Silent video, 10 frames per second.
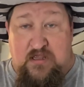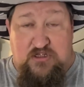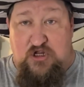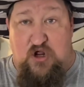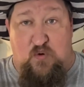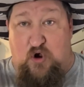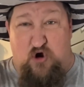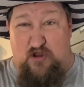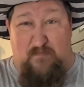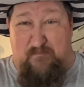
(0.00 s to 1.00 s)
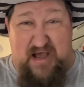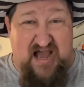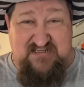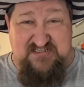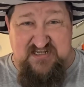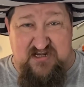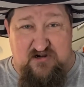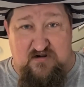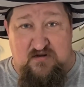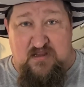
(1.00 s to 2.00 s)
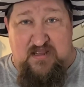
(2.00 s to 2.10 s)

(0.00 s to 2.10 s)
you know, or the box dinner,